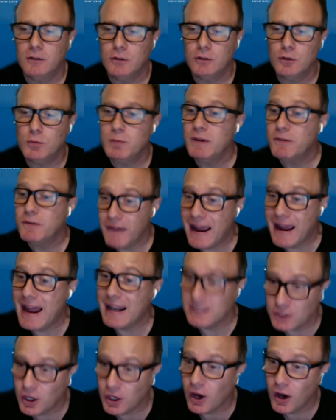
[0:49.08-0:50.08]
to be
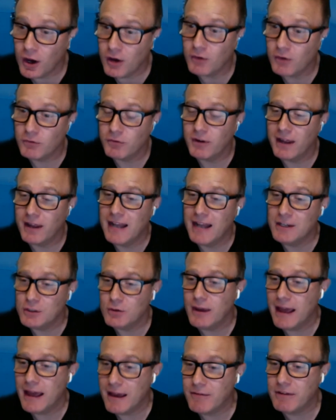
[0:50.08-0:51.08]
fans of and to
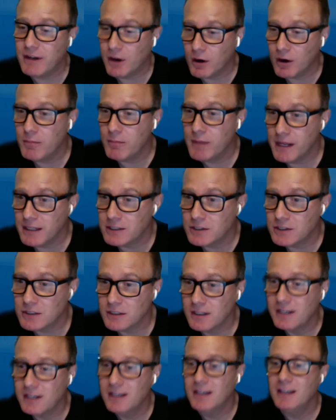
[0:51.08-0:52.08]
have in our midst
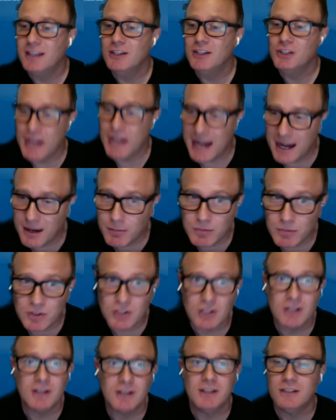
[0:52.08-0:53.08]
James
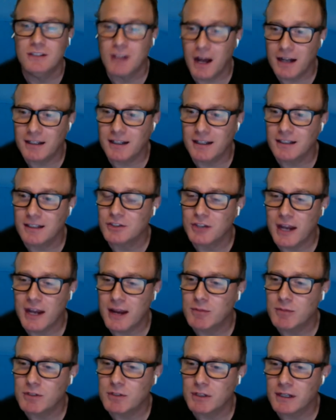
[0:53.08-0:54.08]
Dodkins.
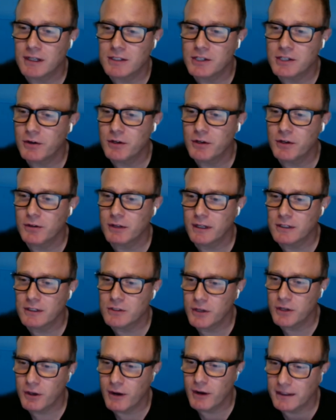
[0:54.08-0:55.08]
James, let us hear you. Let us
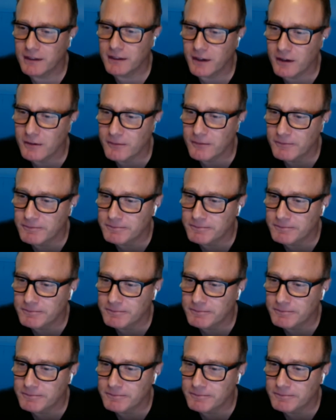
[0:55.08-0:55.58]
know you're out there.